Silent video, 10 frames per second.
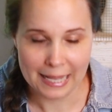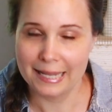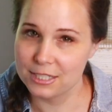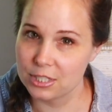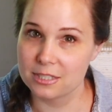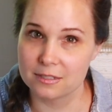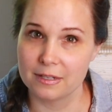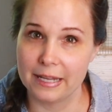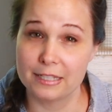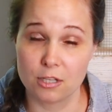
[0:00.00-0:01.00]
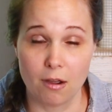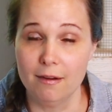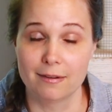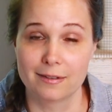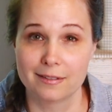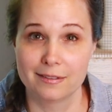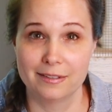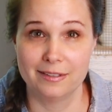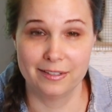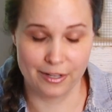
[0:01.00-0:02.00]
it's hard,
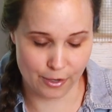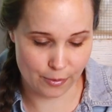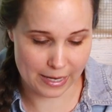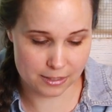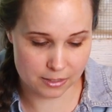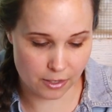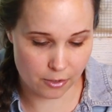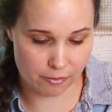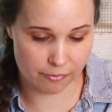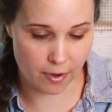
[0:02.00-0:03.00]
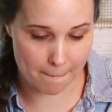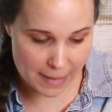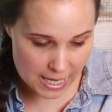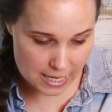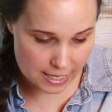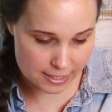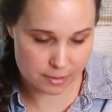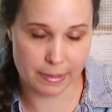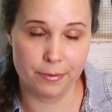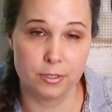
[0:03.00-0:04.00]
and so for me
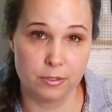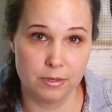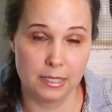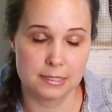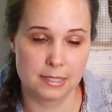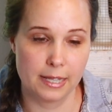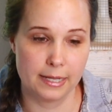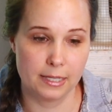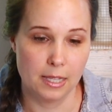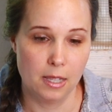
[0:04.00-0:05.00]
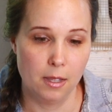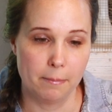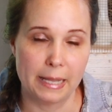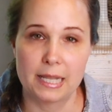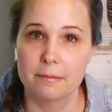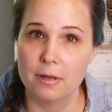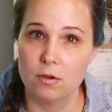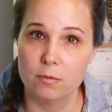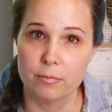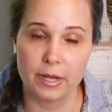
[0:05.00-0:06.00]
to be able to do things like baking my
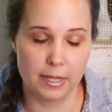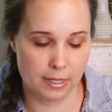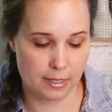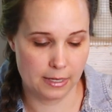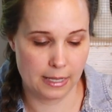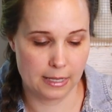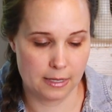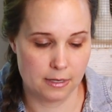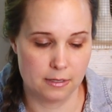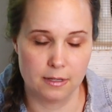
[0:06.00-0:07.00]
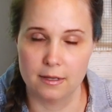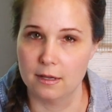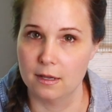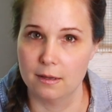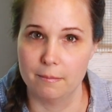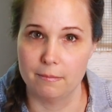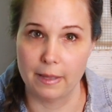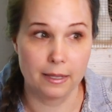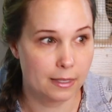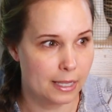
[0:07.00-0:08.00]
own bread and
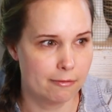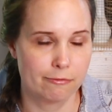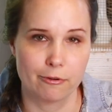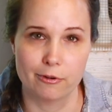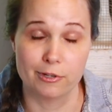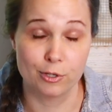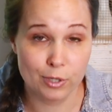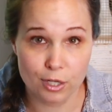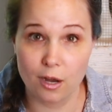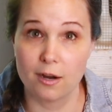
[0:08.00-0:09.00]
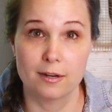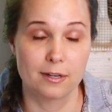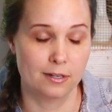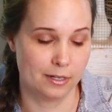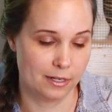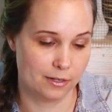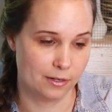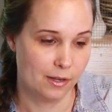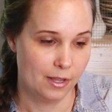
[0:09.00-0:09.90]
making kefir and doing a garden and,